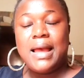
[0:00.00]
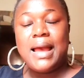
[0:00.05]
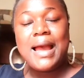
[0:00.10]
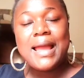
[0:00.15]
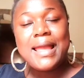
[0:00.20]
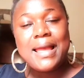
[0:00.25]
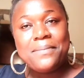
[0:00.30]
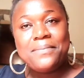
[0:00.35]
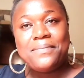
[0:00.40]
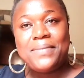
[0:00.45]

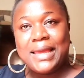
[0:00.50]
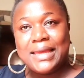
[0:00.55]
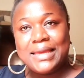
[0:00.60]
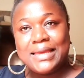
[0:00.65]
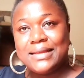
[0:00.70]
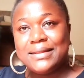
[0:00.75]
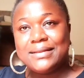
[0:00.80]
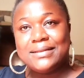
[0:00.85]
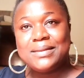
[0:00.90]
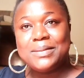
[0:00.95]
I am
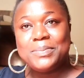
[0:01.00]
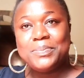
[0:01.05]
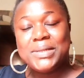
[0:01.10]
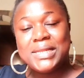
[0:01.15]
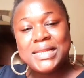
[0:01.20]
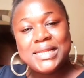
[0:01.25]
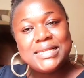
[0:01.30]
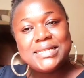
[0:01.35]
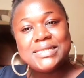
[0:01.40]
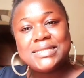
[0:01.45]
begging,
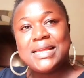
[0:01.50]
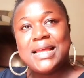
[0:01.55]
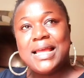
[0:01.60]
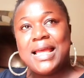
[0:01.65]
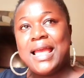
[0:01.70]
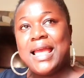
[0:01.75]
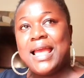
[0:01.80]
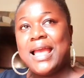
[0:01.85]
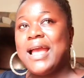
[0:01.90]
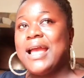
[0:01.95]
please.
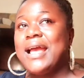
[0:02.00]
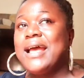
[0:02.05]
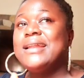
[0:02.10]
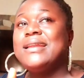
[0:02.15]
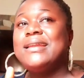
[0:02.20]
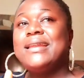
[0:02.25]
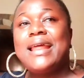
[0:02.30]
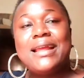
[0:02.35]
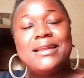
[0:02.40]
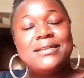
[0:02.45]

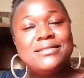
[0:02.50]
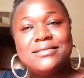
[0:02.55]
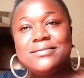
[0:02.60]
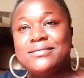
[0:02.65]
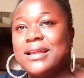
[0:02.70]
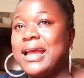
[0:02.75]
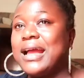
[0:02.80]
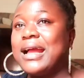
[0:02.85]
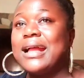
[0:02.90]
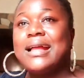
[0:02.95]

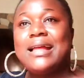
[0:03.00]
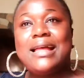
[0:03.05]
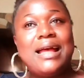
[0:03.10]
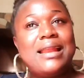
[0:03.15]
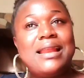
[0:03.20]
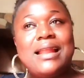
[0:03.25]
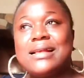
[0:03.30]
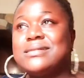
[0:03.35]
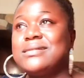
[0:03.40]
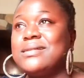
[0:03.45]
Nigeria,
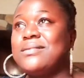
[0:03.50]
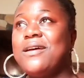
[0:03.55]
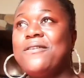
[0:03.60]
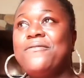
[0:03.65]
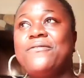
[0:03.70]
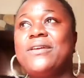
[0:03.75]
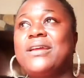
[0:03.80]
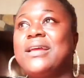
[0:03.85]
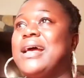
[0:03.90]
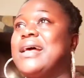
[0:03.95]
Ghana, South
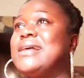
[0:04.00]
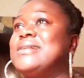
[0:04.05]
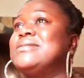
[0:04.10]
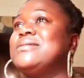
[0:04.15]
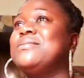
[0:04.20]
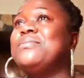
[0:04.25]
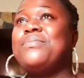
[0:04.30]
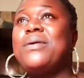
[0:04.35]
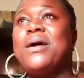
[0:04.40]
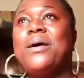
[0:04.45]
Africa,
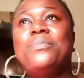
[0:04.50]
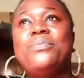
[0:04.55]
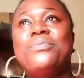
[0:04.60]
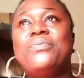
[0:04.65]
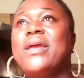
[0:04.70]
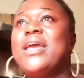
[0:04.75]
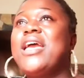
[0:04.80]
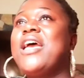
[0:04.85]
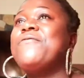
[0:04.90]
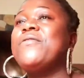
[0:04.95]

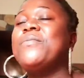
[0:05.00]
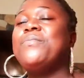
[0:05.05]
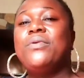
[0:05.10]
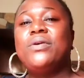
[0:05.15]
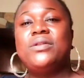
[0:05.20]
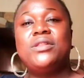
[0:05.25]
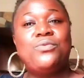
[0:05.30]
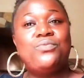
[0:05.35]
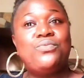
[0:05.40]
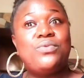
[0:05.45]
Zimbabwe,
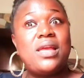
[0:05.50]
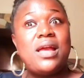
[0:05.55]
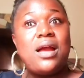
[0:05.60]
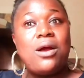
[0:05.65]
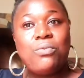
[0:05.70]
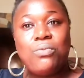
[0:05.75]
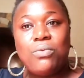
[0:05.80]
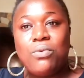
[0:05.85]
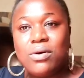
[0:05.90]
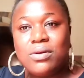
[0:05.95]
everybody, we
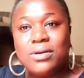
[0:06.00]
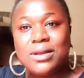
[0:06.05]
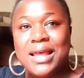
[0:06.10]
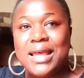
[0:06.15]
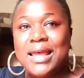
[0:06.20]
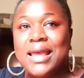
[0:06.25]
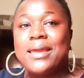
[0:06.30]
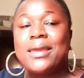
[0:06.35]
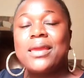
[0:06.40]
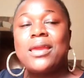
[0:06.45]
are one.
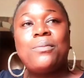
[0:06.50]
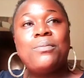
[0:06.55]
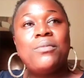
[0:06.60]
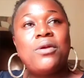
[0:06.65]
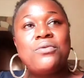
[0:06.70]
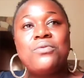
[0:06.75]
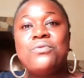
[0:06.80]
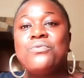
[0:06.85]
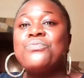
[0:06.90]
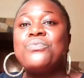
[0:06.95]

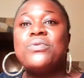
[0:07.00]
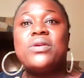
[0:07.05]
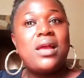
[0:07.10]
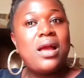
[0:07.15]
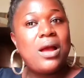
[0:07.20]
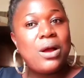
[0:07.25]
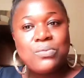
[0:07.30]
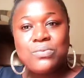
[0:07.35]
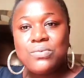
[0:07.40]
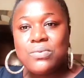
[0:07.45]
Cameroon, we
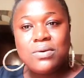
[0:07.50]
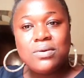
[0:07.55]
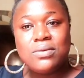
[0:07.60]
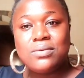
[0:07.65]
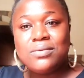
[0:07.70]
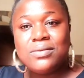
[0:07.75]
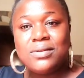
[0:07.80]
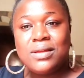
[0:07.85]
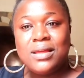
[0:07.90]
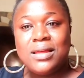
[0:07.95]
are
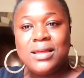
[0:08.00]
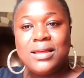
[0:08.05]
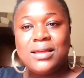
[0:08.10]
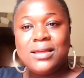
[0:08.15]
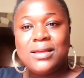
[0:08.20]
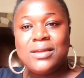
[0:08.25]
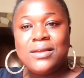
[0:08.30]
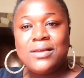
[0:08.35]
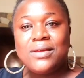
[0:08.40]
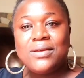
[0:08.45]
one.
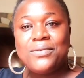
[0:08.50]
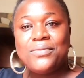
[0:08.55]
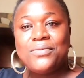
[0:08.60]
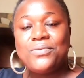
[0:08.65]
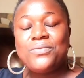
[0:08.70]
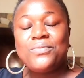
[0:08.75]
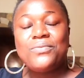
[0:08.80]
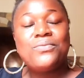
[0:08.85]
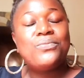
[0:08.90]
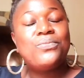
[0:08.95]

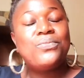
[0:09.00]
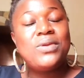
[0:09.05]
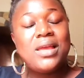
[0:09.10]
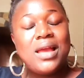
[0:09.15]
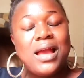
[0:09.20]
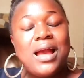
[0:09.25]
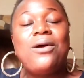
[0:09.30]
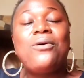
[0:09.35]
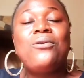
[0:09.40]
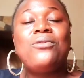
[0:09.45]

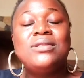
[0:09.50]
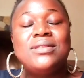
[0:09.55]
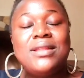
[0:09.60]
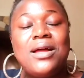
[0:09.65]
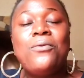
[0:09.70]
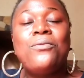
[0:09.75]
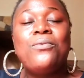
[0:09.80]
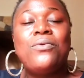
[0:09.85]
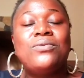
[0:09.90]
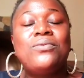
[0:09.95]
We are
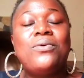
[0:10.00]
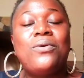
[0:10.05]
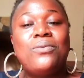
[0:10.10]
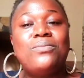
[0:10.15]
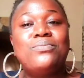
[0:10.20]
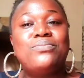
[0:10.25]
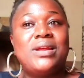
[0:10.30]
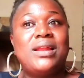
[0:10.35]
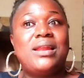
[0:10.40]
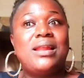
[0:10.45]
under one
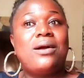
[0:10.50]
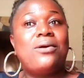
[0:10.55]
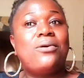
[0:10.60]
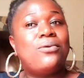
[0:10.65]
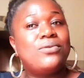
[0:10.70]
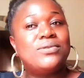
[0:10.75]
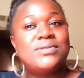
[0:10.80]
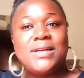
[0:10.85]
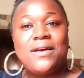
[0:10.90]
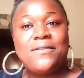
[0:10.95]
umbrella
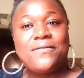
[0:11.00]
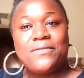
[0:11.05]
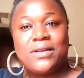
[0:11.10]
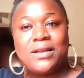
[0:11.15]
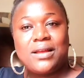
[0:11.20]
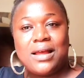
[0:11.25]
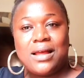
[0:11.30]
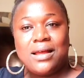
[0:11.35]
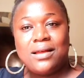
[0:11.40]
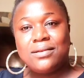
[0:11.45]
called
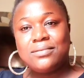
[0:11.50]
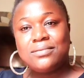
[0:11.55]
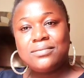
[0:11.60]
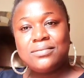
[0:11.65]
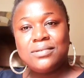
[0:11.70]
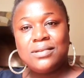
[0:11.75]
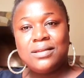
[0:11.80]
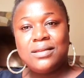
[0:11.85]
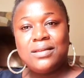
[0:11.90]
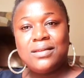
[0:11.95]
Africa.
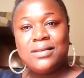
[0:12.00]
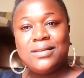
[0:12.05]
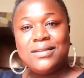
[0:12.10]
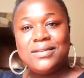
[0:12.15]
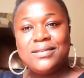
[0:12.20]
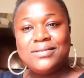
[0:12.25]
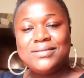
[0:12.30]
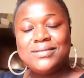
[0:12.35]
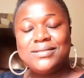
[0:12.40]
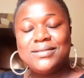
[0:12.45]

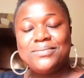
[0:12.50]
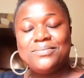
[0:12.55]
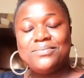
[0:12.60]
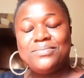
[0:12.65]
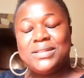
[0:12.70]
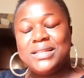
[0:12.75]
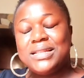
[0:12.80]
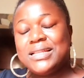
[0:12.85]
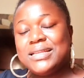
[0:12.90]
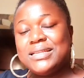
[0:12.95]

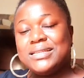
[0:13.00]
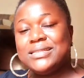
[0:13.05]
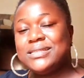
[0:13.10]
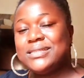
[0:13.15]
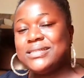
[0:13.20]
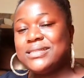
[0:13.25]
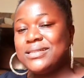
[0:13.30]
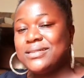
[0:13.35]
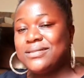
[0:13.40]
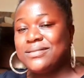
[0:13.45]
Please.